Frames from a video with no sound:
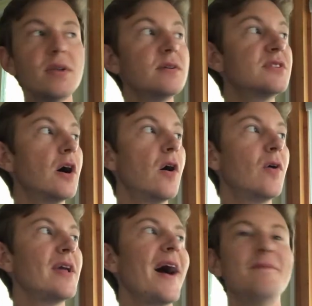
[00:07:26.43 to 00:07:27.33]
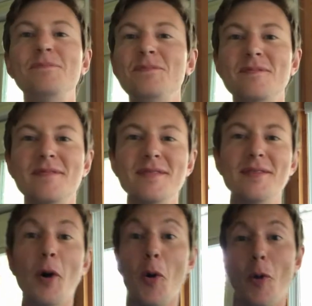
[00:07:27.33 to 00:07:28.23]
So yeah,
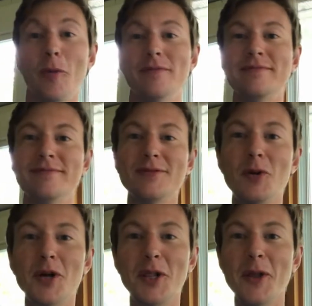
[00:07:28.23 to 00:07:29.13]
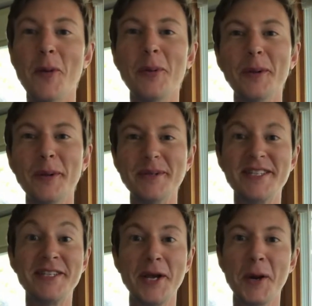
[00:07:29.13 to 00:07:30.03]
the whole global
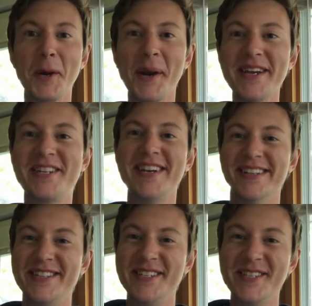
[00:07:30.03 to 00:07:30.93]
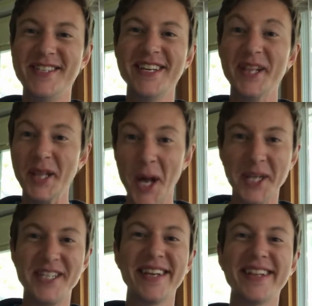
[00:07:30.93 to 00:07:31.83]
deterioration
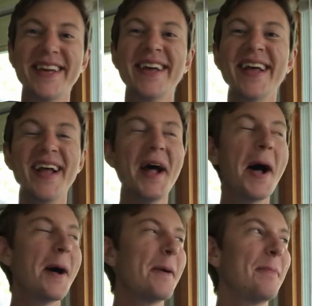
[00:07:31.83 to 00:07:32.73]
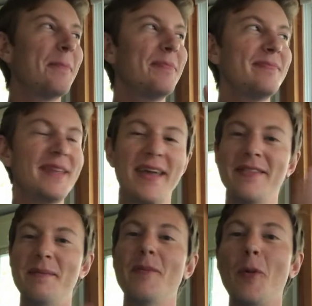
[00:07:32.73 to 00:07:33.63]
geologically,
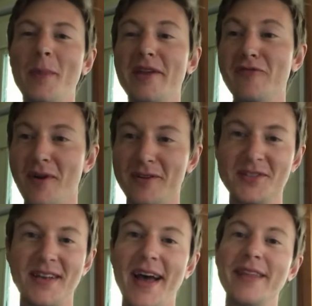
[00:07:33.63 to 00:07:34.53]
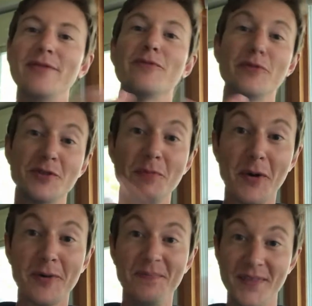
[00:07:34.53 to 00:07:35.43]
and the whole metaphorical side through the
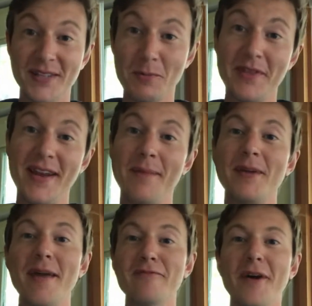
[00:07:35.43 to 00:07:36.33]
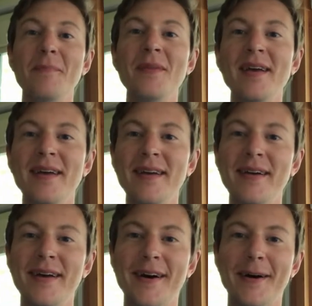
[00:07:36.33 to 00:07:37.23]
smoke. That's where the name came from.
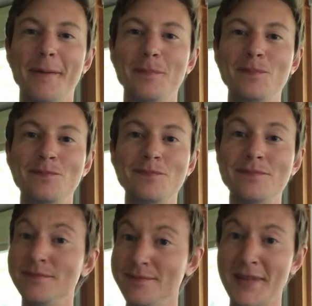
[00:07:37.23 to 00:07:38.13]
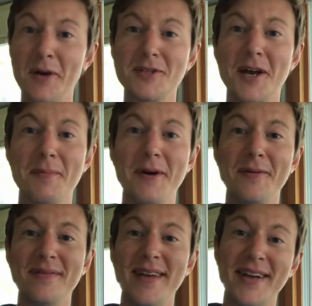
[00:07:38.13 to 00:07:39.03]
Now we'll talk
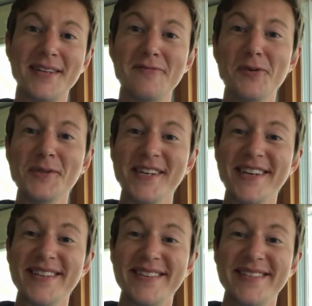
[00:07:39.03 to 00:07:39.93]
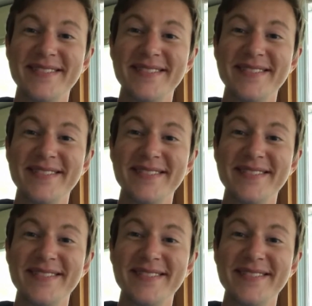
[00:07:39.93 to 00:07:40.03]
about Acting Fools, I guess.